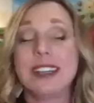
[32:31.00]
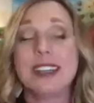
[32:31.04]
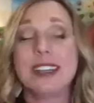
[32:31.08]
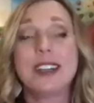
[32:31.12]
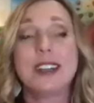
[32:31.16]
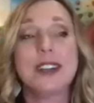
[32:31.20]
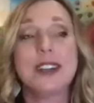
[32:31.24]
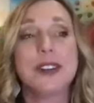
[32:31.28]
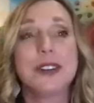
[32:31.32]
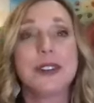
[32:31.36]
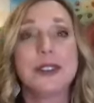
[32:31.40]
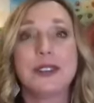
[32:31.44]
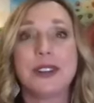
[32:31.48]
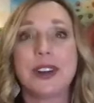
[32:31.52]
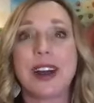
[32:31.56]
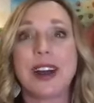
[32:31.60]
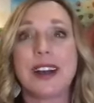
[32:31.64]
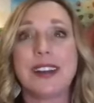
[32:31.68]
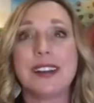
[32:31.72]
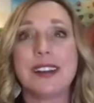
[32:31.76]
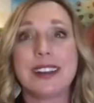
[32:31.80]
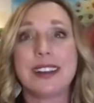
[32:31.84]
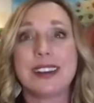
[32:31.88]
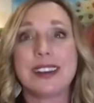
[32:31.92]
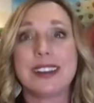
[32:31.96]
You know,
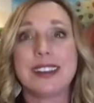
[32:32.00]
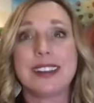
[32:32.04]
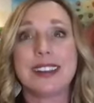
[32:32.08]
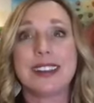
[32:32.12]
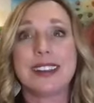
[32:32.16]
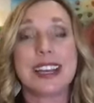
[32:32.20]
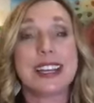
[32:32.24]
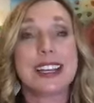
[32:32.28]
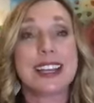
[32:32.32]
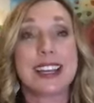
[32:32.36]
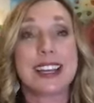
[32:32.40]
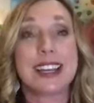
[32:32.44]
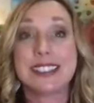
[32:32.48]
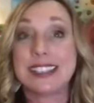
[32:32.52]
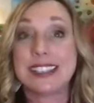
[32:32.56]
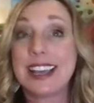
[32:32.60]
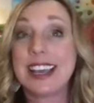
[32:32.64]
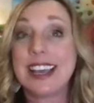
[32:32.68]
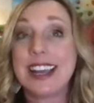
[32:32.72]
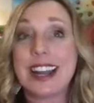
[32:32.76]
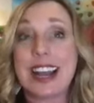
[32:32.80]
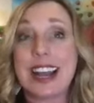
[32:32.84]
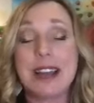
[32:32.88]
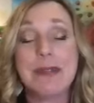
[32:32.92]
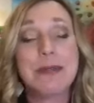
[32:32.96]
like I
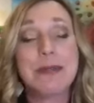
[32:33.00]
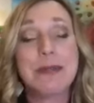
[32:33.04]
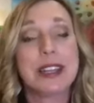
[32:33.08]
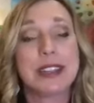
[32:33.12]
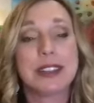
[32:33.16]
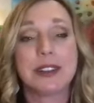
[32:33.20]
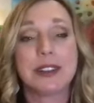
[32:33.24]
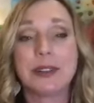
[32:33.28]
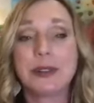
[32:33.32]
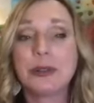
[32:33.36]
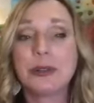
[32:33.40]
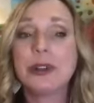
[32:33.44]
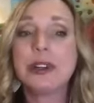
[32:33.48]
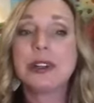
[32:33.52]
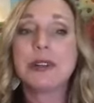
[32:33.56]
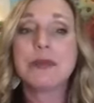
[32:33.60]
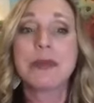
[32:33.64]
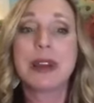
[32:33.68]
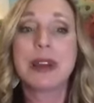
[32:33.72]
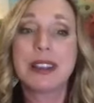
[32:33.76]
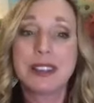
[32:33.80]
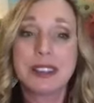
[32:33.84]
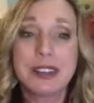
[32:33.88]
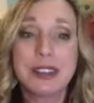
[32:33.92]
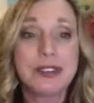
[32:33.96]
said, I met the Lord in
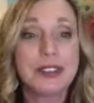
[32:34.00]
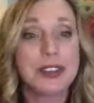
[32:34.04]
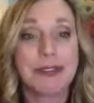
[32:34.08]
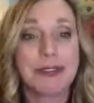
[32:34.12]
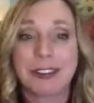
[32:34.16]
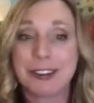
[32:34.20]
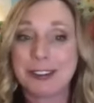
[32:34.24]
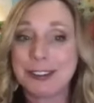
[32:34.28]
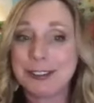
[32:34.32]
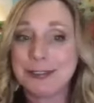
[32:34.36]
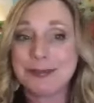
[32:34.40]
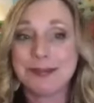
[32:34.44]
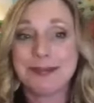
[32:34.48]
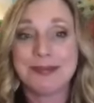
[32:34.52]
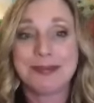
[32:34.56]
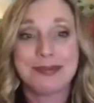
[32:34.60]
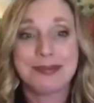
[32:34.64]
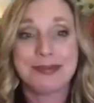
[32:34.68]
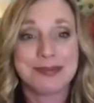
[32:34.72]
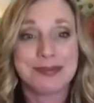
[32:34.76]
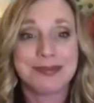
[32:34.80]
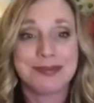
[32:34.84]
my living room.